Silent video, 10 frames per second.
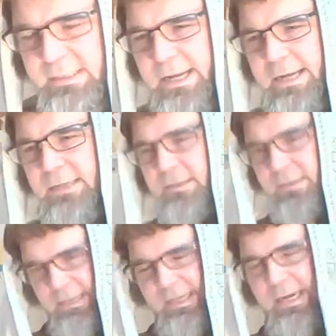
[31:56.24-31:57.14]
Satan.
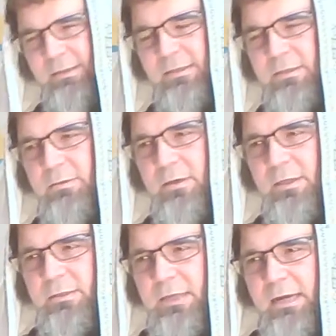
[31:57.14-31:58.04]
Get out the door.
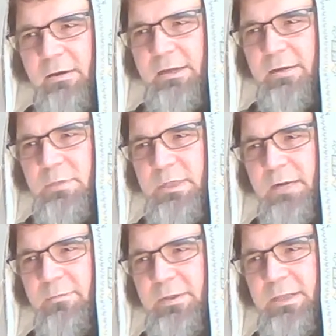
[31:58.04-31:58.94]
I don't have
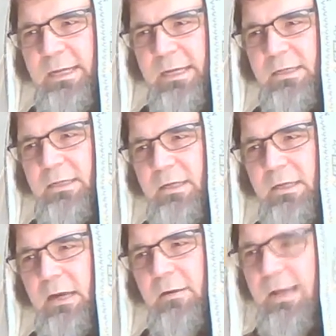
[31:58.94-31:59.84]
time with that.
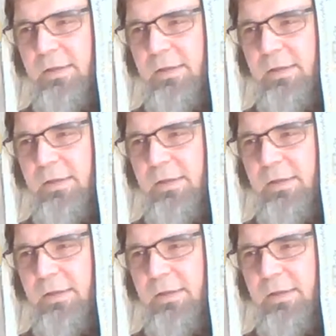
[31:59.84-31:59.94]
I don't